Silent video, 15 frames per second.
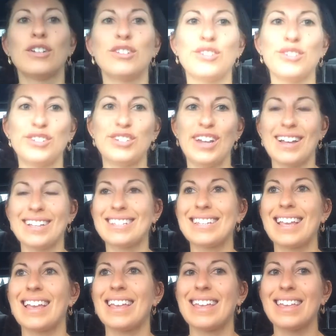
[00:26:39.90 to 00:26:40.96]
to just
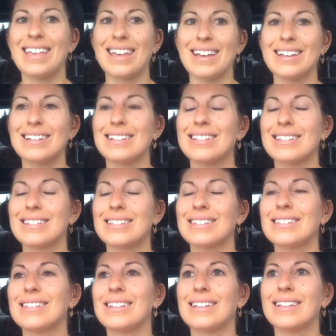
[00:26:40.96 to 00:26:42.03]
get
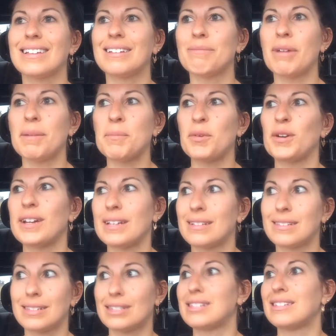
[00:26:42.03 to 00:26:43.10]
my
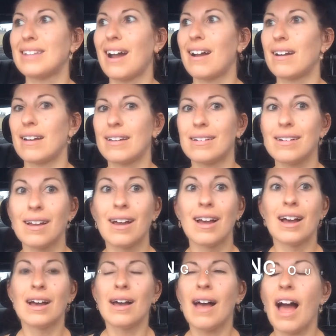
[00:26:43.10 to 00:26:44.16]
morning started.
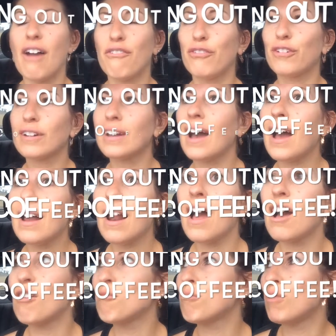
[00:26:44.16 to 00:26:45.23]
I forgot
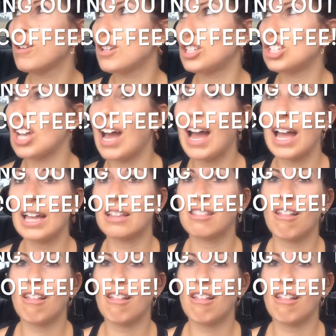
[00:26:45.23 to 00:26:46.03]
how much I